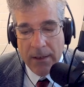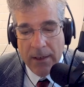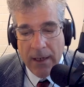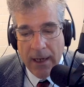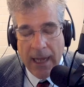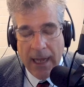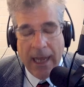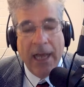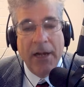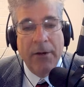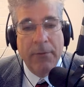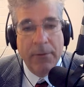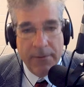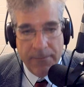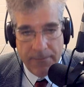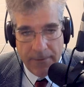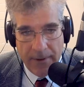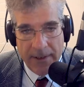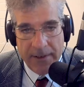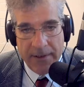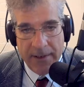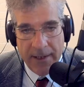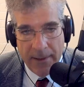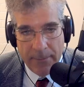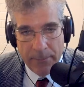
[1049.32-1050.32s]
How do we
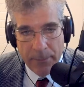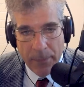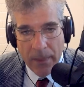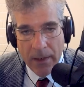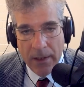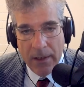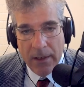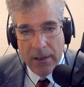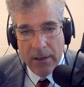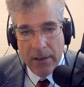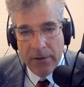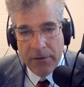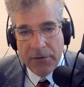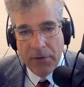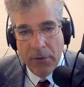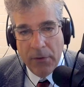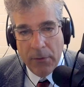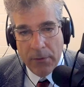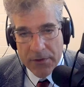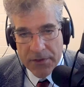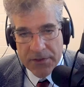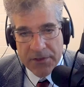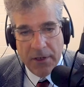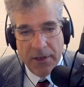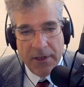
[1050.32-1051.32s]
find them? So
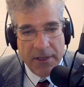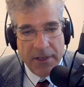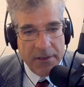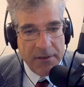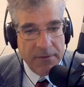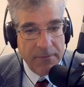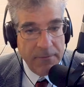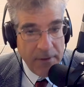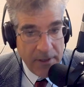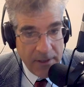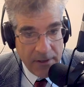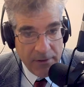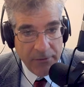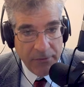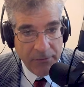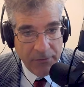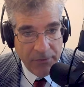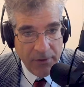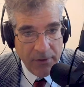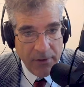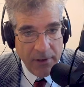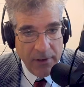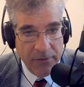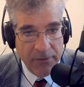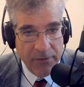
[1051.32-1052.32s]
we're starting this video
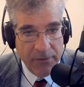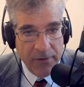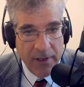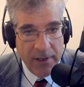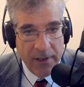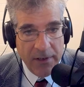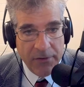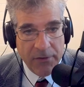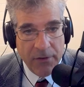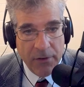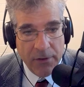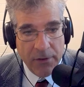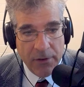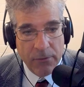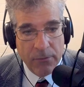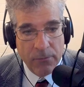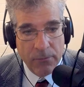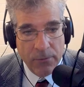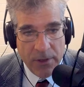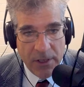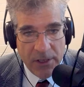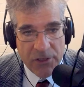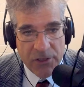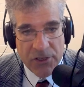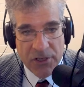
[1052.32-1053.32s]
series that is going to
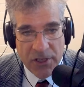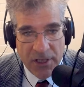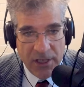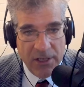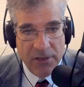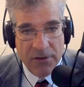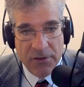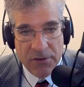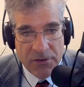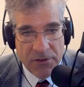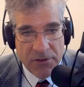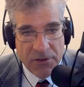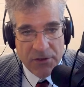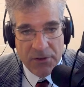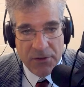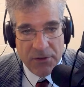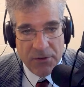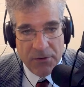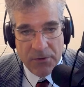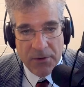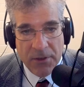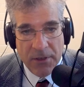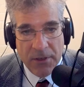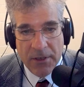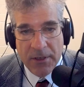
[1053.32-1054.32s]
reach
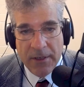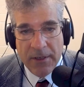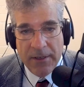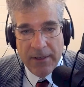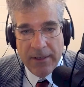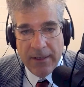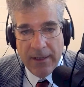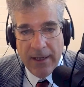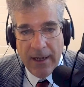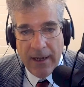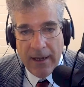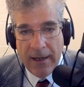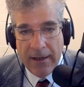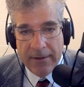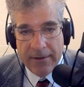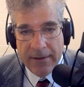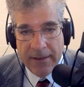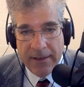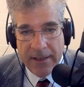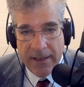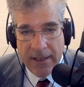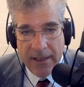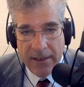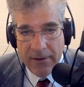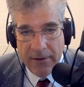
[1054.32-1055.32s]
into
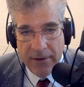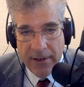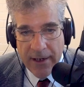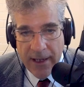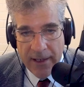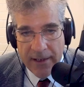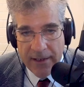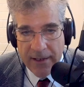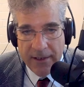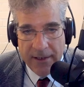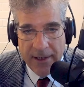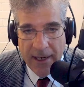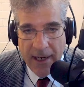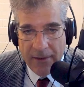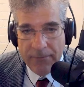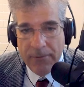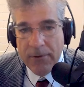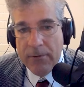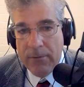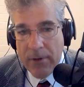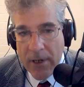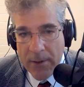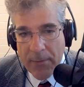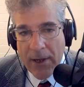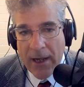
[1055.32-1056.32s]
the internet in
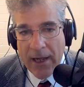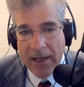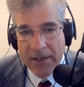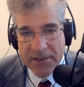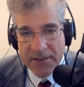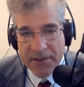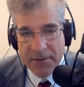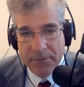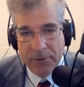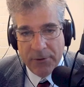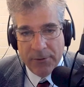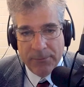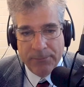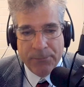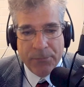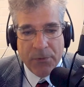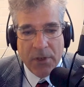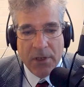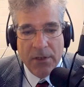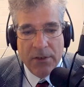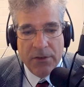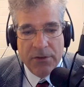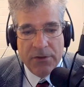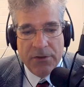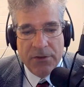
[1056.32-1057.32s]
every way possible
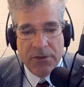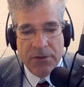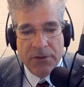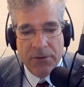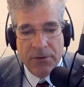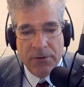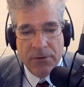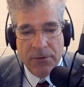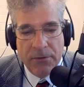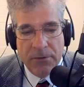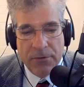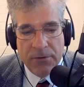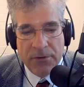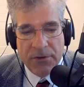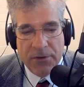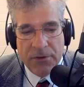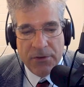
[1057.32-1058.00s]
to